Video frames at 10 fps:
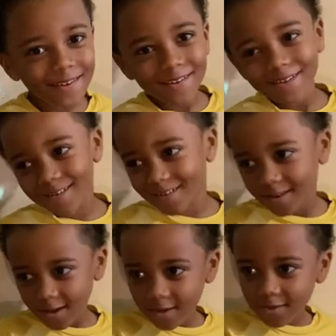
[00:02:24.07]
Oh, good heavens, beans.
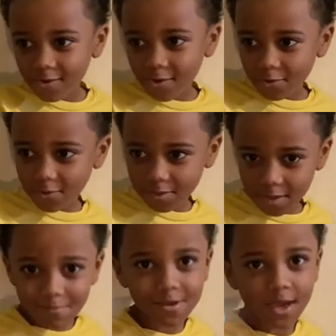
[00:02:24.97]
okay. No,
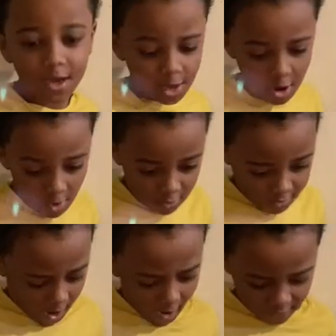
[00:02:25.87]
it's Oh,
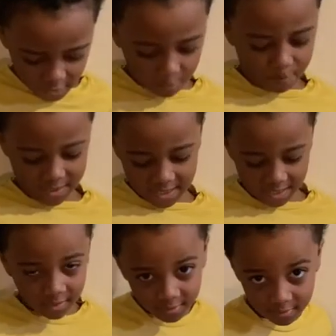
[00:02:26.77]
good heavens,
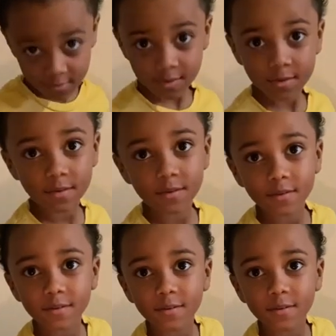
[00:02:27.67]
beans. Deal, okay.